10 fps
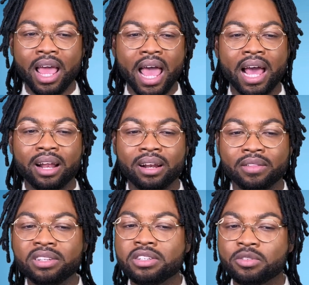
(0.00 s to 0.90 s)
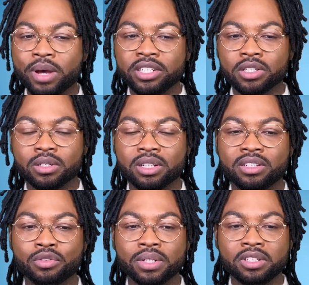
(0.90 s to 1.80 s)
And this is special. It's
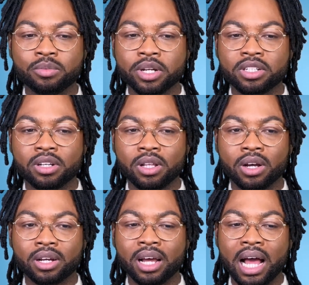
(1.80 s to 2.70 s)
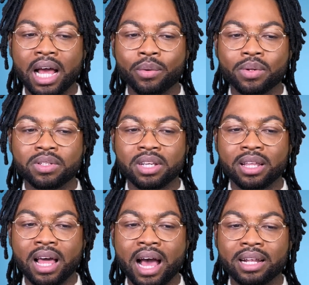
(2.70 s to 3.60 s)
a really special look. I will say
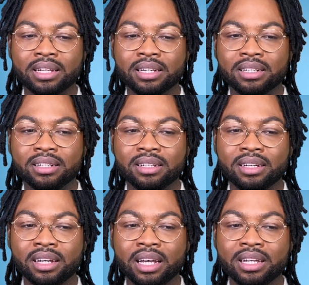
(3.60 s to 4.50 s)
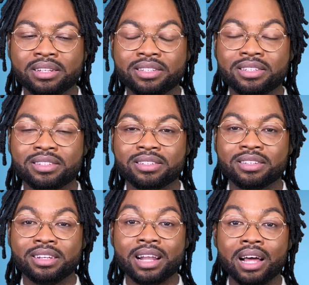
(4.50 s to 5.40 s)
that. It's
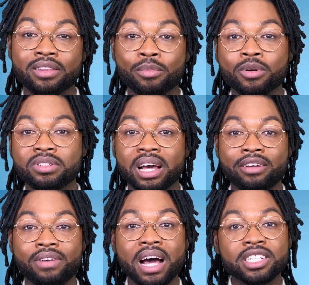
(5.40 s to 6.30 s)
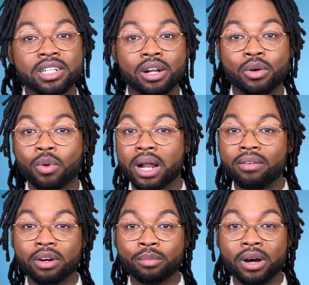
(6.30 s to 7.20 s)
not the most high fashion or
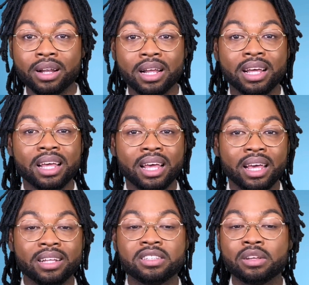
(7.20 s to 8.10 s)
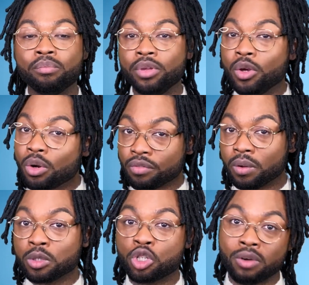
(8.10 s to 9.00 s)
whatever, but it's a beautiful
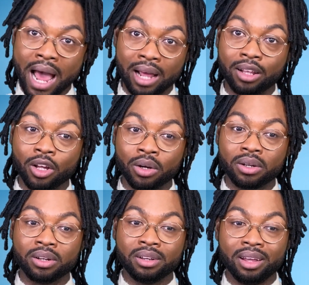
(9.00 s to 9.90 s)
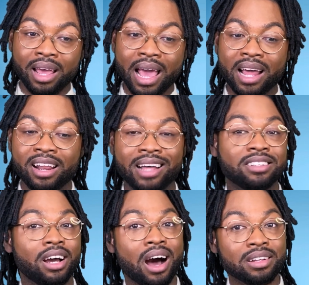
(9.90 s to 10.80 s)
drag look, and it has a
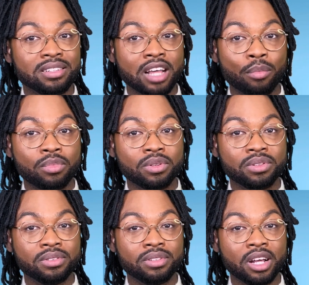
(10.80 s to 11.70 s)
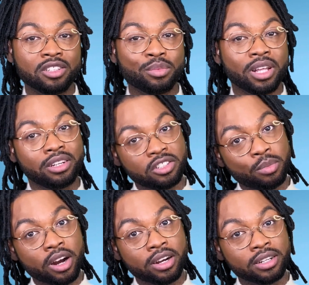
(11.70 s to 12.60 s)
concept. It tells me that you're smart.